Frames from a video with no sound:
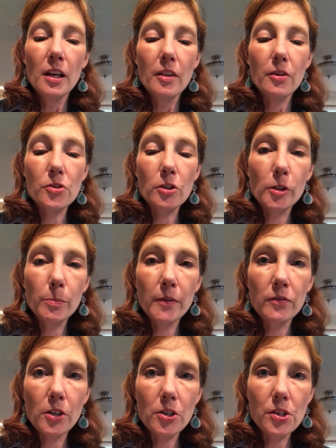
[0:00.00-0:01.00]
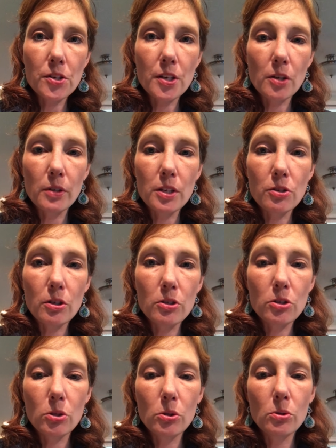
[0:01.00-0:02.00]
There's a group of nurses at
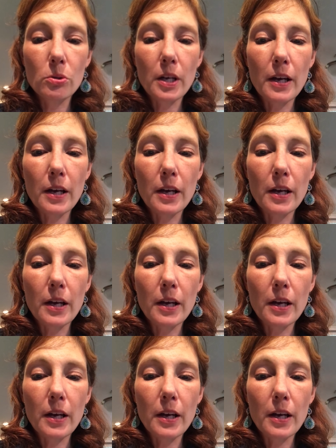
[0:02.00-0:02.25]
Research who